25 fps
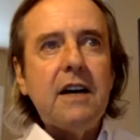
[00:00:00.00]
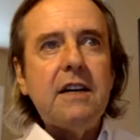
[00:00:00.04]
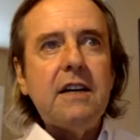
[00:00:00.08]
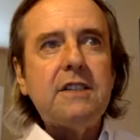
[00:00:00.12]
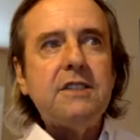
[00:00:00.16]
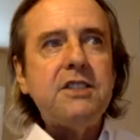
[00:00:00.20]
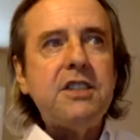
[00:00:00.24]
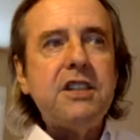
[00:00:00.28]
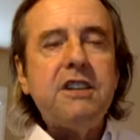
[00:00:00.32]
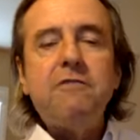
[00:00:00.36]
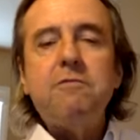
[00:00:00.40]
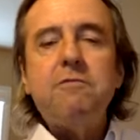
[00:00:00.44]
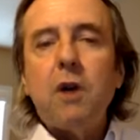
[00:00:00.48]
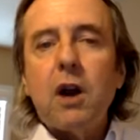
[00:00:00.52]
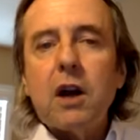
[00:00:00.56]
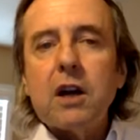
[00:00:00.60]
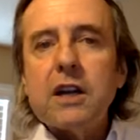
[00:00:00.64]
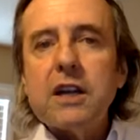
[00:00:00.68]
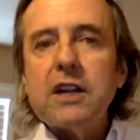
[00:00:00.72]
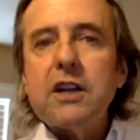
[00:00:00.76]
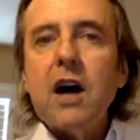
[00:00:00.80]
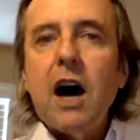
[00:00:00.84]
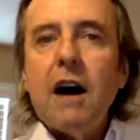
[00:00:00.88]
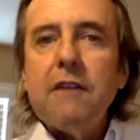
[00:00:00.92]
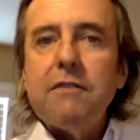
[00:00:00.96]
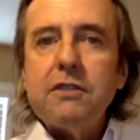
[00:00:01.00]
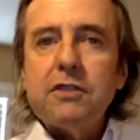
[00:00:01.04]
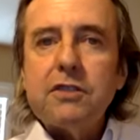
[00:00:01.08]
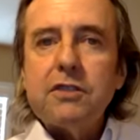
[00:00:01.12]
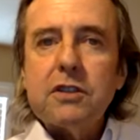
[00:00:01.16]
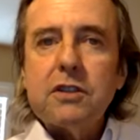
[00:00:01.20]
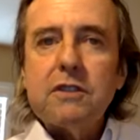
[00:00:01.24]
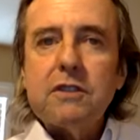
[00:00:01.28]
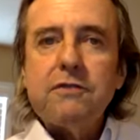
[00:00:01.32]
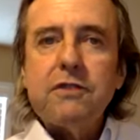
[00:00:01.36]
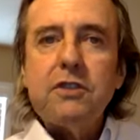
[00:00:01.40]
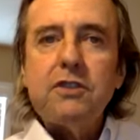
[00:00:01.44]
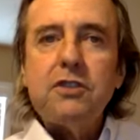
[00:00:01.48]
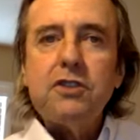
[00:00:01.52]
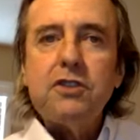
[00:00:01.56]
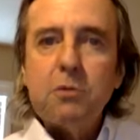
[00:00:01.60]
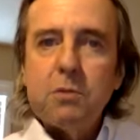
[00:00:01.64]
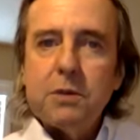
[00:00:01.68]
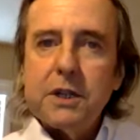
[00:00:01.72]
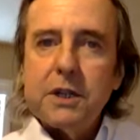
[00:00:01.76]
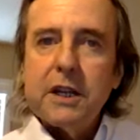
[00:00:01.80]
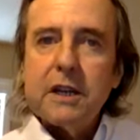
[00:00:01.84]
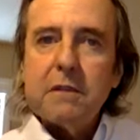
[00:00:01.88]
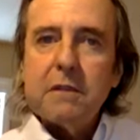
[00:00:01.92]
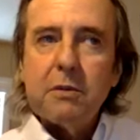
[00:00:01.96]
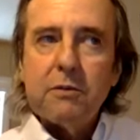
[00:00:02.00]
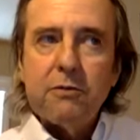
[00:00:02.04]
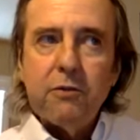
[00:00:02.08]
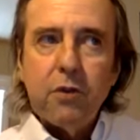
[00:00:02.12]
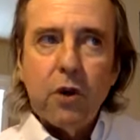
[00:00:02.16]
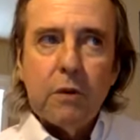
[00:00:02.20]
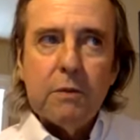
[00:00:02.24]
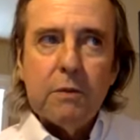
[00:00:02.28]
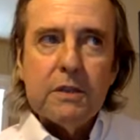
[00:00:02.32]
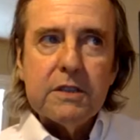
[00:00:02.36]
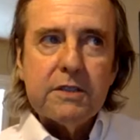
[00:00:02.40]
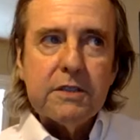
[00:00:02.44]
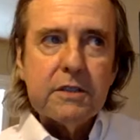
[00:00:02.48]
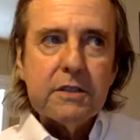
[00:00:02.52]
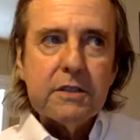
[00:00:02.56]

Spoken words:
chief marketing officer for SuperTech Performance.